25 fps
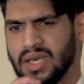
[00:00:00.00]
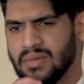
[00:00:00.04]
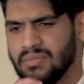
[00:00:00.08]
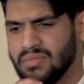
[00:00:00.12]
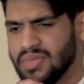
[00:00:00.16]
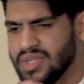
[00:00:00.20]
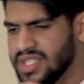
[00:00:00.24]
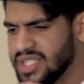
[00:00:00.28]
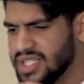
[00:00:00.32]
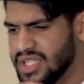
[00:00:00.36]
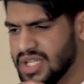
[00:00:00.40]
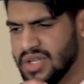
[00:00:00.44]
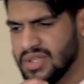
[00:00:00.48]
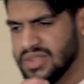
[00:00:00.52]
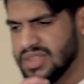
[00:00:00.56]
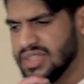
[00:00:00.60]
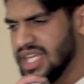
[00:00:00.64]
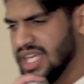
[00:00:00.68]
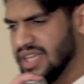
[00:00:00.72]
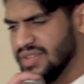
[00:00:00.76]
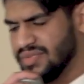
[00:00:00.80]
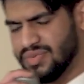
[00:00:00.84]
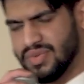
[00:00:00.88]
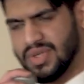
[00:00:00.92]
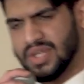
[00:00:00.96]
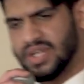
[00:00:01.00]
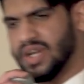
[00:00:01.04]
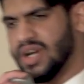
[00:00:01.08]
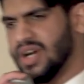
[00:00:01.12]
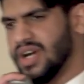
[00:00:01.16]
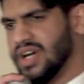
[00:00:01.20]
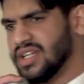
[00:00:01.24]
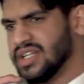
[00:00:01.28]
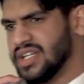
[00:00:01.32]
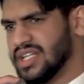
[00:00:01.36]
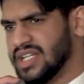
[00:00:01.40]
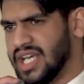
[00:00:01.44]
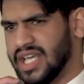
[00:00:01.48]
But, life went
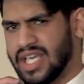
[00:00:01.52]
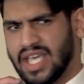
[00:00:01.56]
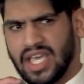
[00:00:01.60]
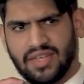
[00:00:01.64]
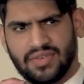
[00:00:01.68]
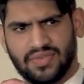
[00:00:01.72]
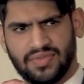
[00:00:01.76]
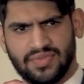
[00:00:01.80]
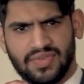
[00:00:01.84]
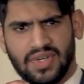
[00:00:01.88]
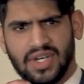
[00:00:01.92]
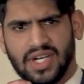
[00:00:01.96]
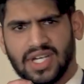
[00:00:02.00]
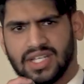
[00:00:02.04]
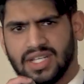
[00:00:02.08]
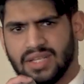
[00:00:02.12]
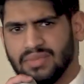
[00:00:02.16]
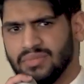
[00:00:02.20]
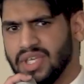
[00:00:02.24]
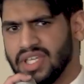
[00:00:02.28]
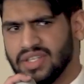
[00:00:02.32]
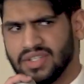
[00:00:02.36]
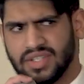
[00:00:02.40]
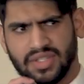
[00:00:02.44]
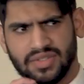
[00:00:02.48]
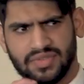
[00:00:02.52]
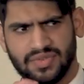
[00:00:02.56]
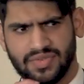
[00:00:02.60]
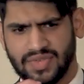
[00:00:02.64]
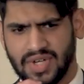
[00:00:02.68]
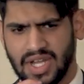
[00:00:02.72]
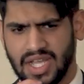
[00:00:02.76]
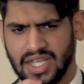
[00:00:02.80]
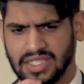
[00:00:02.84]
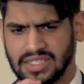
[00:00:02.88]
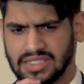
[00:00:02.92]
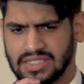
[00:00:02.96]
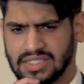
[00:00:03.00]
on, and I had fun. I made good
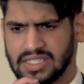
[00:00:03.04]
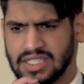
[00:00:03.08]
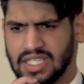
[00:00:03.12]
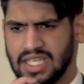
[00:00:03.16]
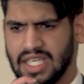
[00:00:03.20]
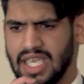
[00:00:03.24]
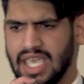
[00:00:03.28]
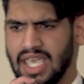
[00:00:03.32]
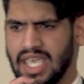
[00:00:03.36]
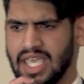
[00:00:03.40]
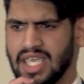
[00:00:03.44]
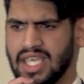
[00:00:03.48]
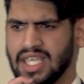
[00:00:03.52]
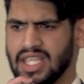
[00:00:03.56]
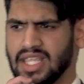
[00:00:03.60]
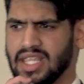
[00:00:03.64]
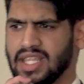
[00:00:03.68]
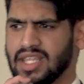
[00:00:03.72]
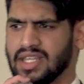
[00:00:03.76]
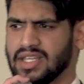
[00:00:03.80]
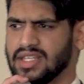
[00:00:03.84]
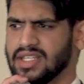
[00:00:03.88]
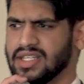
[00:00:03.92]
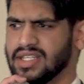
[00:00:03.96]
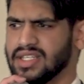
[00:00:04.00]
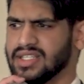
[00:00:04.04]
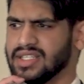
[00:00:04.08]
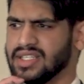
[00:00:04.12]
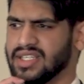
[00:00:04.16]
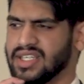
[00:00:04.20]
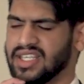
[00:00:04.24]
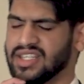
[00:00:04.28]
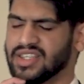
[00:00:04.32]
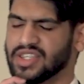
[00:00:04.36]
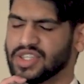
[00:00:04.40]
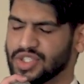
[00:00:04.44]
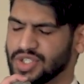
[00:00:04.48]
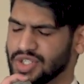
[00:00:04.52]
friends. And
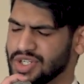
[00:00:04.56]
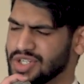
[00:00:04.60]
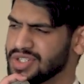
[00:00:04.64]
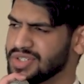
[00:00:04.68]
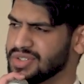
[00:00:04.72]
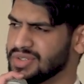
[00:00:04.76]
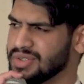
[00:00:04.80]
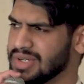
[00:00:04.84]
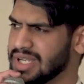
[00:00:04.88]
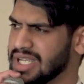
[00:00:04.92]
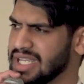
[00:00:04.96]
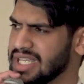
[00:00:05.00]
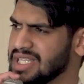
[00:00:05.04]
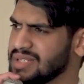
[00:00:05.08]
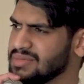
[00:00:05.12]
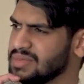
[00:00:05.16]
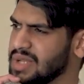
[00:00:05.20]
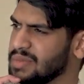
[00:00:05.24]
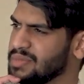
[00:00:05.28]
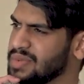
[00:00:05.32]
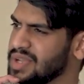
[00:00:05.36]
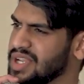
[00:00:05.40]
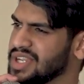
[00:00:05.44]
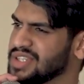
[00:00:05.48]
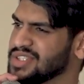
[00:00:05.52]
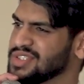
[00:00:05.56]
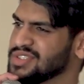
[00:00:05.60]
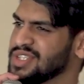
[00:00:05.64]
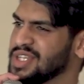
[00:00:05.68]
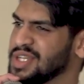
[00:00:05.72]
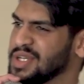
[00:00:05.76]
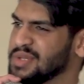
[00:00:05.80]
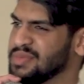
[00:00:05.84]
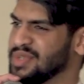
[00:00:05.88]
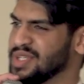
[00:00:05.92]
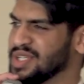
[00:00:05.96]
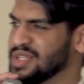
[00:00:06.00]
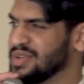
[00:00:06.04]
in third grade, my parents thought
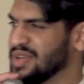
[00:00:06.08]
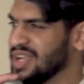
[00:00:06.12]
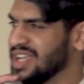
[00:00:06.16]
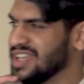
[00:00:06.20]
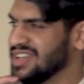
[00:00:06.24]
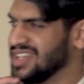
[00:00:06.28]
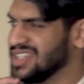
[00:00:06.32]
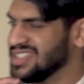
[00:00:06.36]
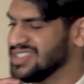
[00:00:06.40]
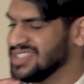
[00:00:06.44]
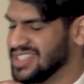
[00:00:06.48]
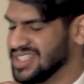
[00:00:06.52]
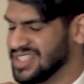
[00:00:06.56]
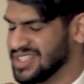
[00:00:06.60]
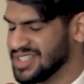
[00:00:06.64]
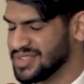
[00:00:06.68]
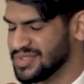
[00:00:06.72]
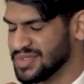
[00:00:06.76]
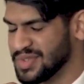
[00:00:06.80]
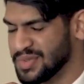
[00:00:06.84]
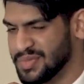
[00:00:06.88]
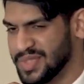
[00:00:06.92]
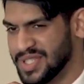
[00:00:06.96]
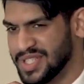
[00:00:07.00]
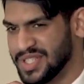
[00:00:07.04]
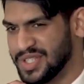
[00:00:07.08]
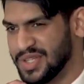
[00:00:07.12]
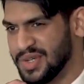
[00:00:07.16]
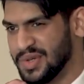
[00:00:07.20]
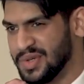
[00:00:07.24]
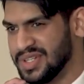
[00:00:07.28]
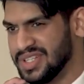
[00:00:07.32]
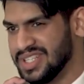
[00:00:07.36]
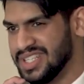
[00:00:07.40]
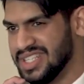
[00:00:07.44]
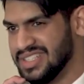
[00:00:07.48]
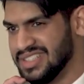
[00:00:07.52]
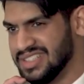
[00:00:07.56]
it'd be a great idea for me to go
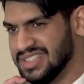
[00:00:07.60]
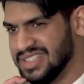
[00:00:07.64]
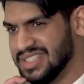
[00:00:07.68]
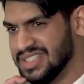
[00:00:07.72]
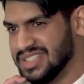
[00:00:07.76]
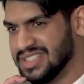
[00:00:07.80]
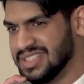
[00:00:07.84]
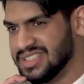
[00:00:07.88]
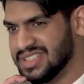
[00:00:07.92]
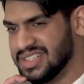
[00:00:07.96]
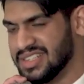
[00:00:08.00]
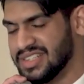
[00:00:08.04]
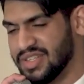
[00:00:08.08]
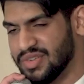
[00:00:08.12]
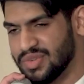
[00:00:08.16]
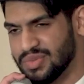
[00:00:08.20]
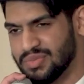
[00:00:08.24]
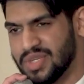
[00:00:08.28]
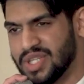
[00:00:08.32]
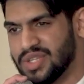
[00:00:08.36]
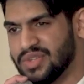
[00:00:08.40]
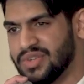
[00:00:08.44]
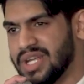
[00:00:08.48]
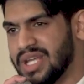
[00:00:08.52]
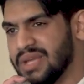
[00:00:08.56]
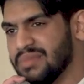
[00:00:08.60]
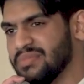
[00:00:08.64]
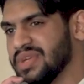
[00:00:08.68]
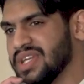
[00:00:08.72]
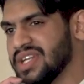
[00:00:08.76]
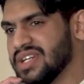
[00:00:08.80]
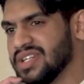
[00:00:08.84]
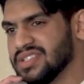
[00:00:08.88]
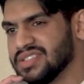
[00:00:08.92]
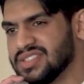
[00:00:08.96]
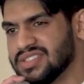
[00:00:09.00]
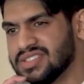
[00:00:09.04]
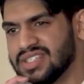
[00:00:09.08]
to India, to live with my
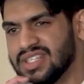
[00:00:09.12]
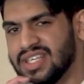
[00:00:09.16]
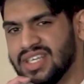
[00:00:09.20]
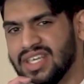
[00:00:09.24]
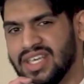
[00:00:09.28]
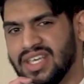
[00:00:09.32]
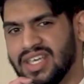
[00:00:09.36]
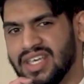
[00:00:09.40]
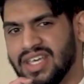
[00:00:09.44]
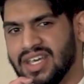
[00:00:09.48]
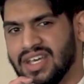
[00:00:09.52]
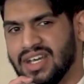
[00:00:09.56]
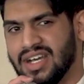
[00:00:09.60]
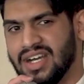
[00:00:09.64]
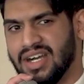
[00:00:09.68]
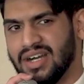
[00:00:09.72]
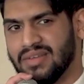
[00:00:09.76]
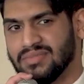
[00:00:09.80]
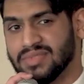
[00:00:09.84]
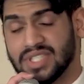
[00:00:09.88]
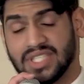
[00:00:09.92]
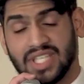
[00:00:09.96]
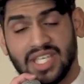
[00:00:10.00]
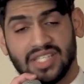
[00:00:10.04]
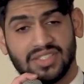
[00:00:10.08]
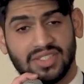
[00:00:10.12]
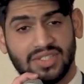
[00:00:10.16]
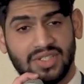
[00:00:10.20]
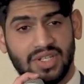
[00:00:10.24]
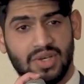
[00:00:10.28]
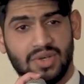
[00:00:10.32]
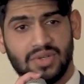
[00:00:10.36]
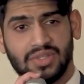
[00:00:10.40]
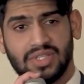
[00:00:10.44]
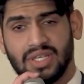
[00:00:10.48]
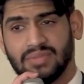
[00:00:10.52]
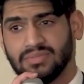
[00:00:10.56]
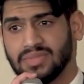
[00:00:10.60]
grandparents, to get to
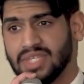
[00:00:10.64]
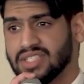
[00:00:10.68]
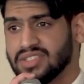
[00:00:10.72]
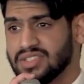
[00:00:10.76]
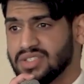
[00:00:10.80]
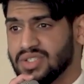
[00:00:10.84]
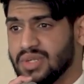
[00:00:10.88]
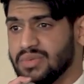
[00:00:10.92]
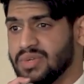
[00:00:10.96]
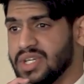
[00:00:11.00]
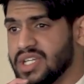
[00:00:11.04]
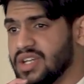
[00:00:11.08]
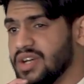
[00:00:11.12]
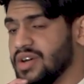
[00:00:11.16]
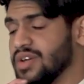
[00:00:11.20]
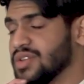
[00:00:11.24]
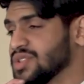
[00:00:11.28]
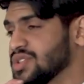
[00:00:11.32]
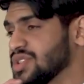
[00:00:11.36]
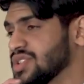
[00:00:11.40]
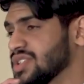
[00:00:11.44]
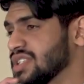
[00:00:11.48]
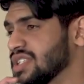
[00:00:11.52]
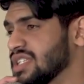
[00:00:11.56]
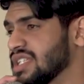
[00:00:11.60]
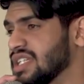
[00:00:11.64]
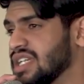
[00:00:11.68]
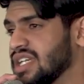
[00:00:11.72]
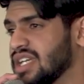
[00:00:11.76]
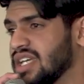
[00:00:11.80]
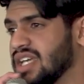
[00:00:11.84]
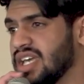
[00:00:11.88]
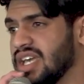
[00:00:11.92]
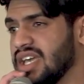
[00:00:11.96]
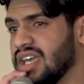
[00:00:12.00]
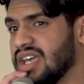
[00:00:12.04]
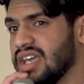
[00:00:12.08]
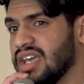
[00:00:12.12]
know them, get to know my culture.
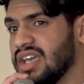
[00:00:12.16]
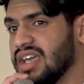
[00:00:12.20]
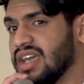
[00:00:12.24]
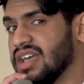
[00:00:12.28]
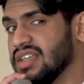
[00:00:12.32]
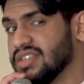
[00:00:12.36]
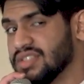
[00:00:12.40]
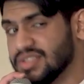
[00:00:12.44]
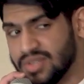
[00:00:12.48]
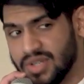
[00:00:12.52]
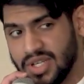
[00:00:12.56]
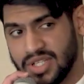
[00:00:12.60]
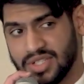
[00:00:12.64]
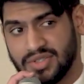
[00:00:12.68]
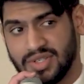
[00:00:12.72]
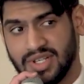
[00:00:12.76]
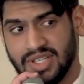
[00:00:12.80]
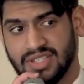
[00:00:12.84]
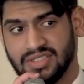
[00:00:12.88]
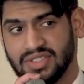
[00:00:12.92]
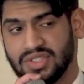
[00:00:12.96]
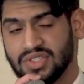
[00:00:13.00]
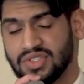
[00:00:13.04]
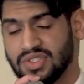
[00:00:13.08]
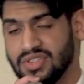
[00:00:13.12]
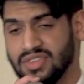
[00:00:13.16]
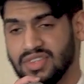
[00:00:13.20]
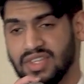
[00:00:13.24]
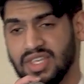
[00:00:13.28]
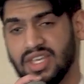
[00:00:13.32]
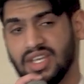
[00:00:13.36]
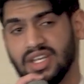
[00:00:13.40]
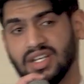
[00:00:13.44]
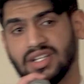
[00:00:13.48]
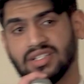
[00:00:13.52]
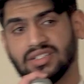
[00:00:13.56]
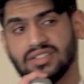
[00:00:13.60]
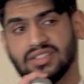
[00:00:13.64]
And so I transitioned
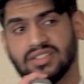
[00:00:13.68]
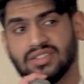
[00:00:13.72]
there.